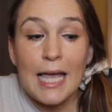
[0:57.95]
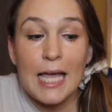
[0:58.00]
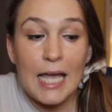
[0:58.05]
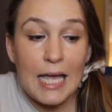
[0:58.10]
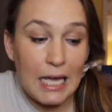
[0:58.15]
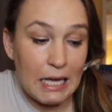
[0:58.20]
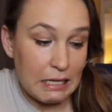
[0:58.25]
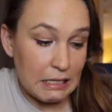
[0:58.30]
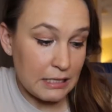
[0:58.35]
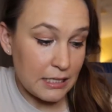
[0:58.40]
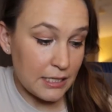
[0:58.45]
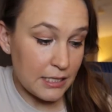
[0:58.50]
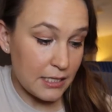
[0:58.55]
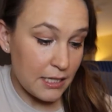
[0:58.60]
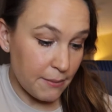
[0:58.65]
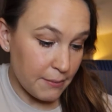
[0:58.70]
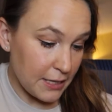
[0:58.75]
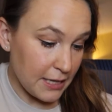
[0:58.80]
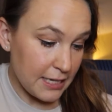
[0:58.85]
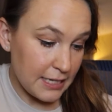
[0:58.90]
And
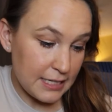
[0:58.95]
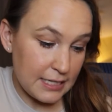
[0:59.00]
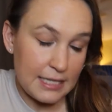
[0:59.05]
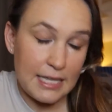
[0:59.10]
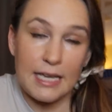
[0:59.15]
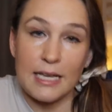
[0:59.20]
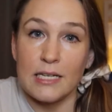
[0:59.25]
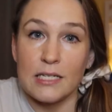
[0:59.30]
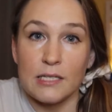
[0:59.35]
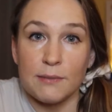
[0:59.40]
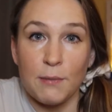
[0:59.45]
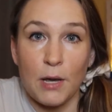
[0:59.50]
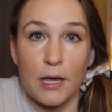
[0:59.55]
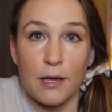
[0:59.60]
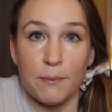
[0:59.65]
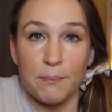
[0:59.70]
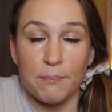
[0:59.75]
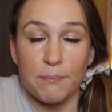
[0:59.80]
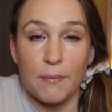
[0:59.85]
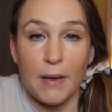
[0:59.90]
some of these things
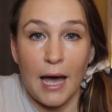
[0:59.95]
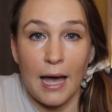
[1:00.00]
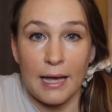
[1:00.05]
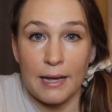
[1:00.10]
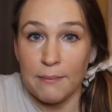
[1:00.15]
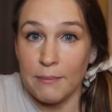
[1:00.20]
I